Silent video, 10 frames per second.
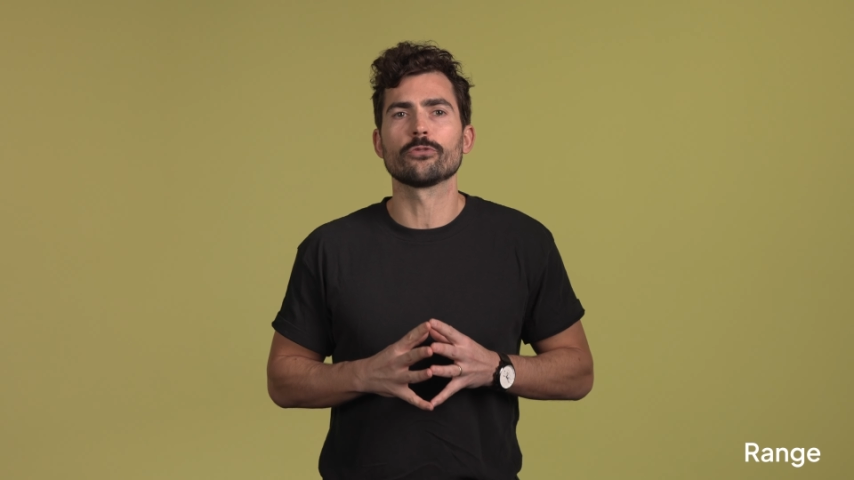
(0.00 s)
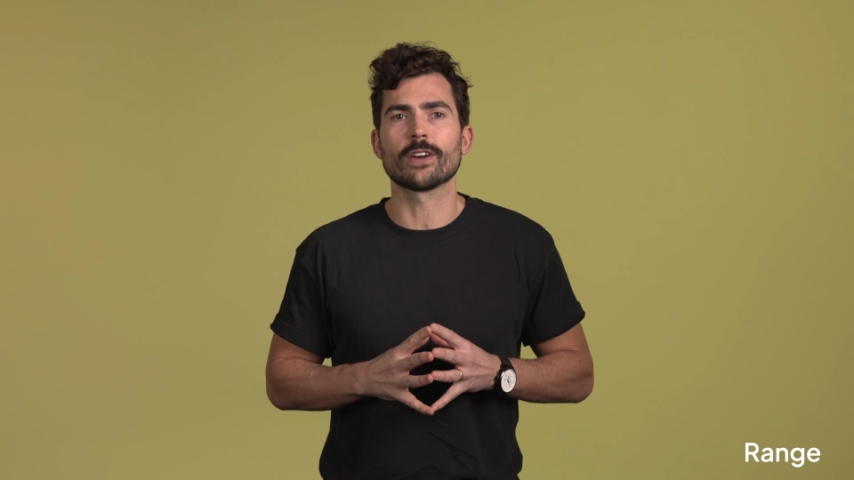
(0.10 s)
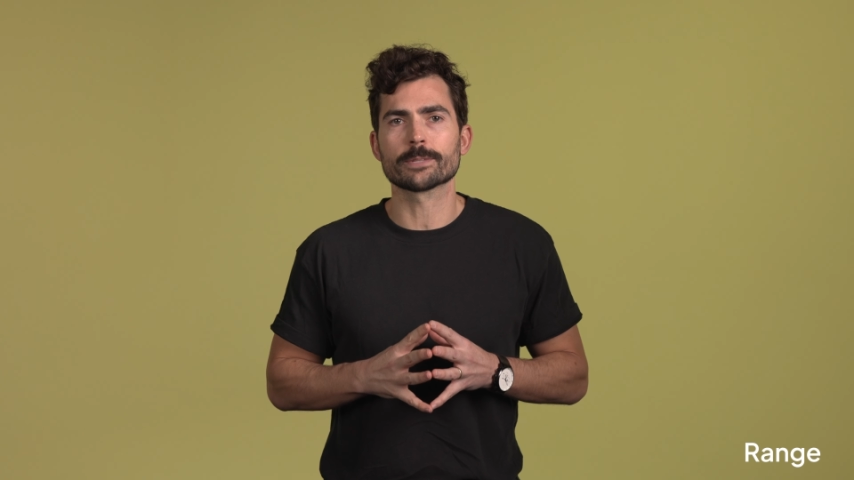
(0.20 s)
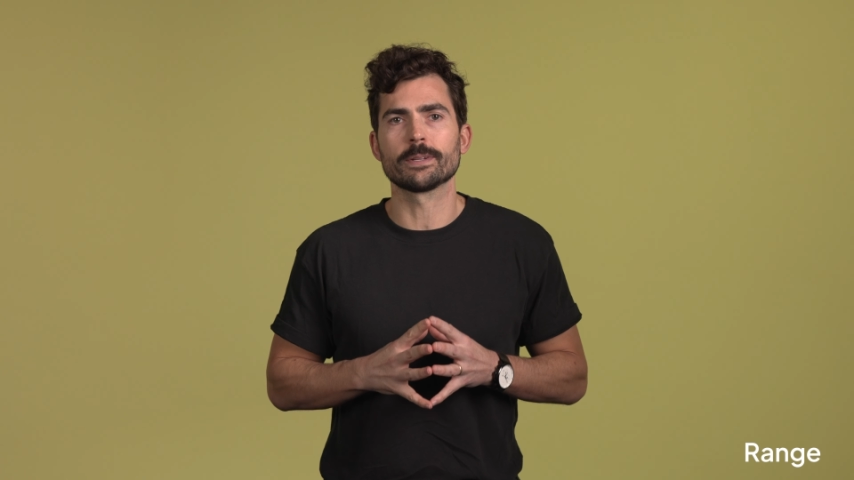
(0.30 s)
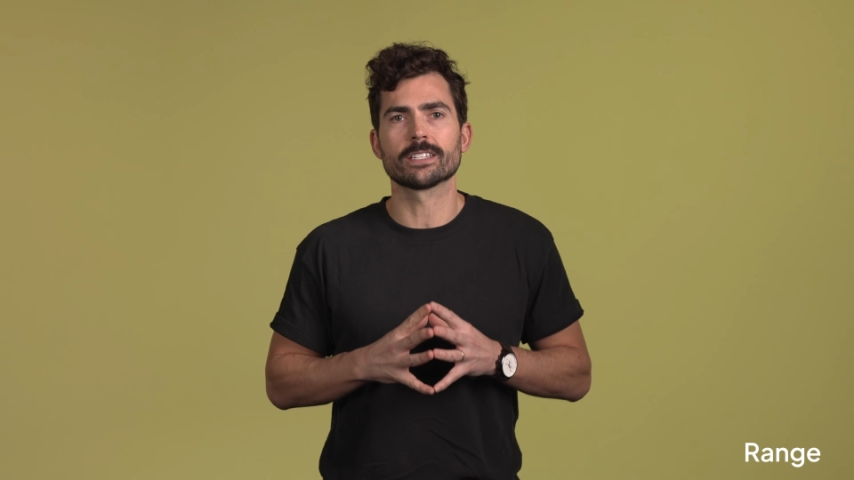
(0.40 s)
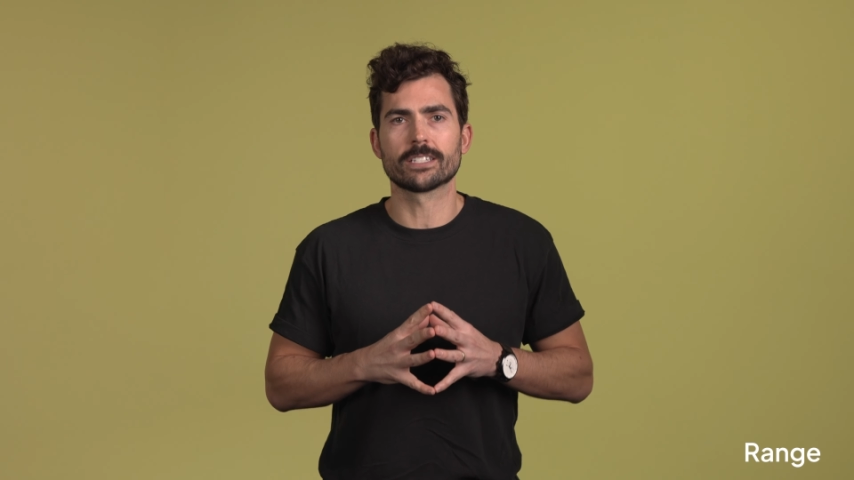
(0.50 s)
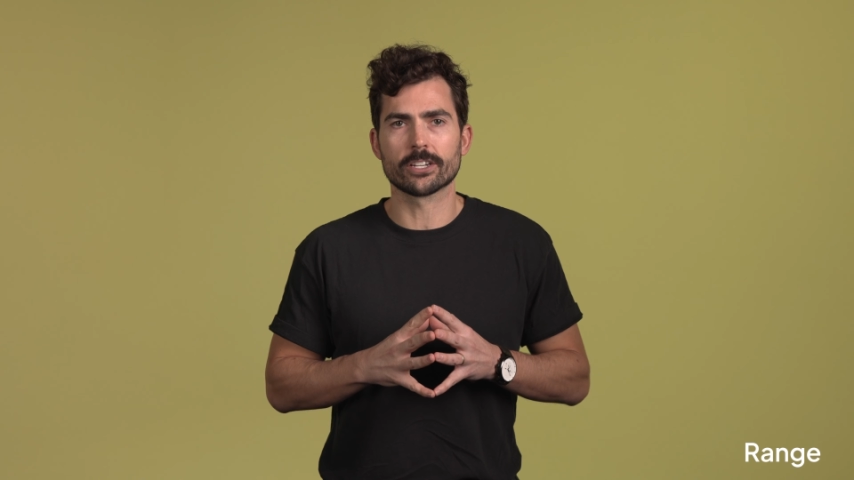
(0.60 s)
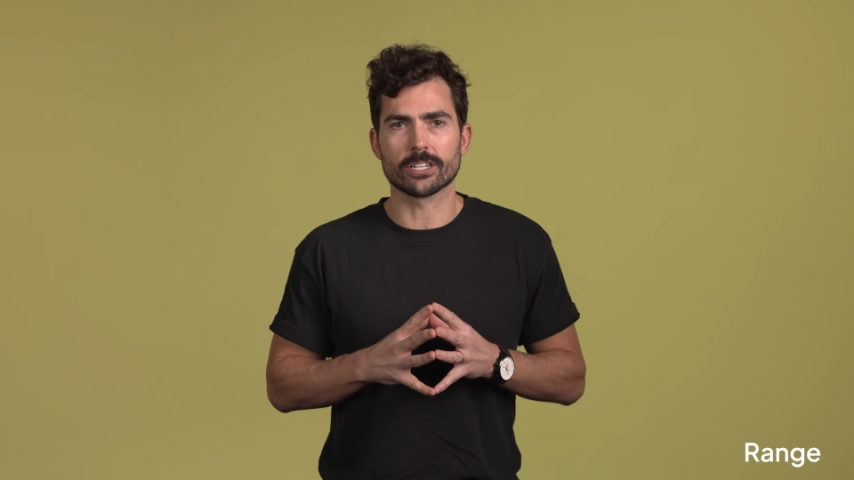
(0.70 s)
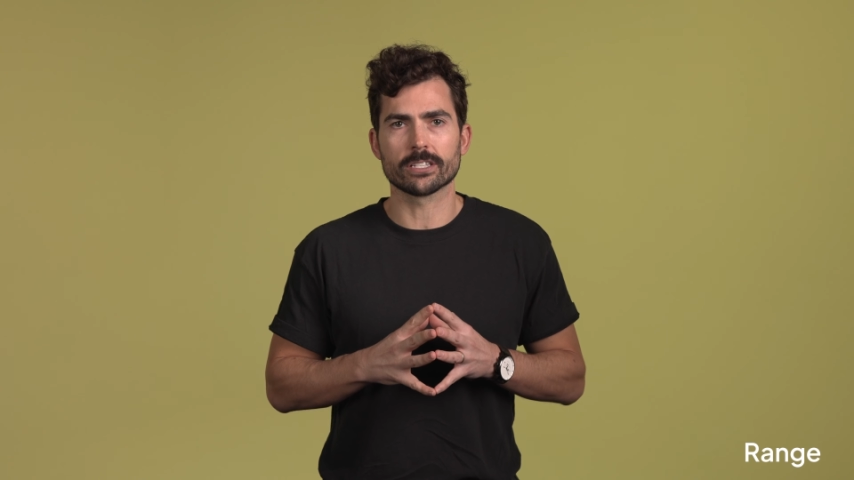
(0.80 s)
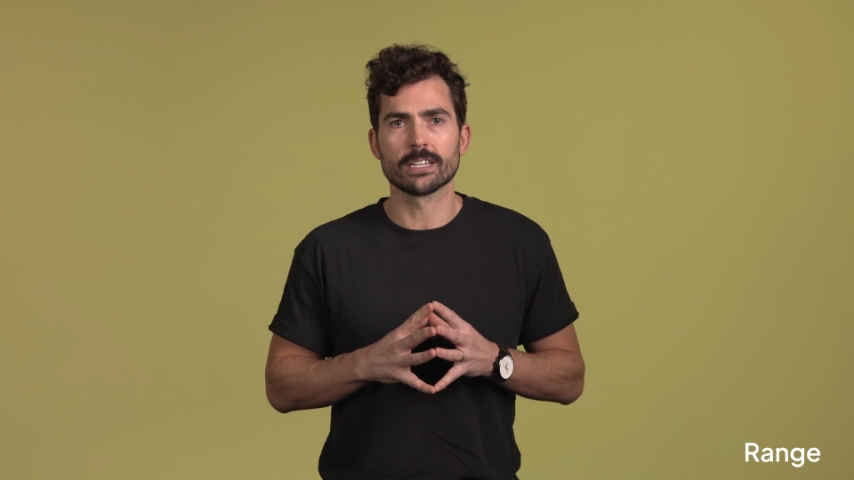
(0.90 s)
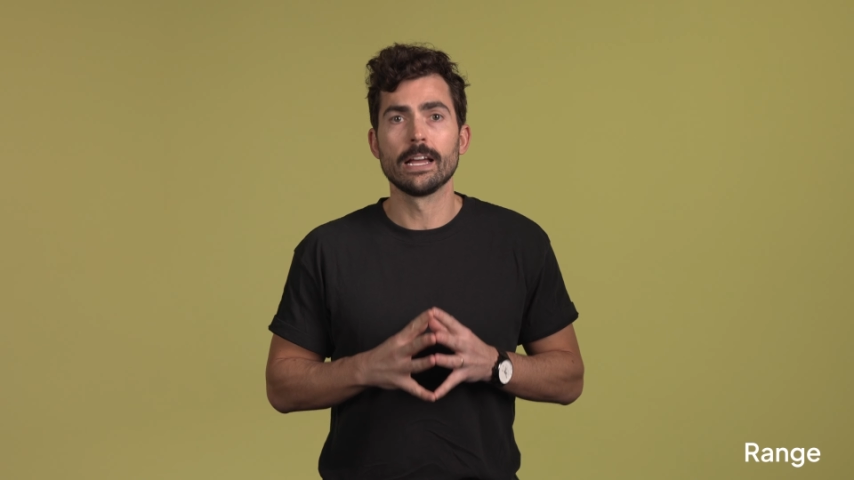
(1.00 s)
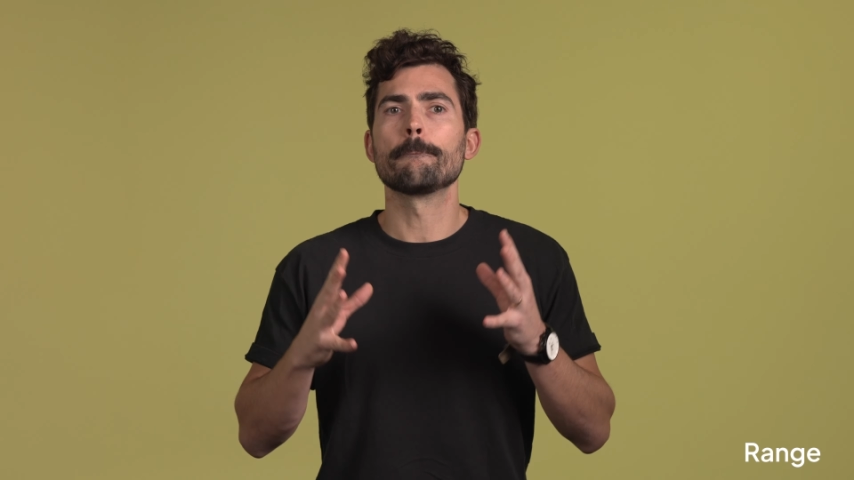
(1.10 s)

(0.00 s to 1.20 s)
investment decisions,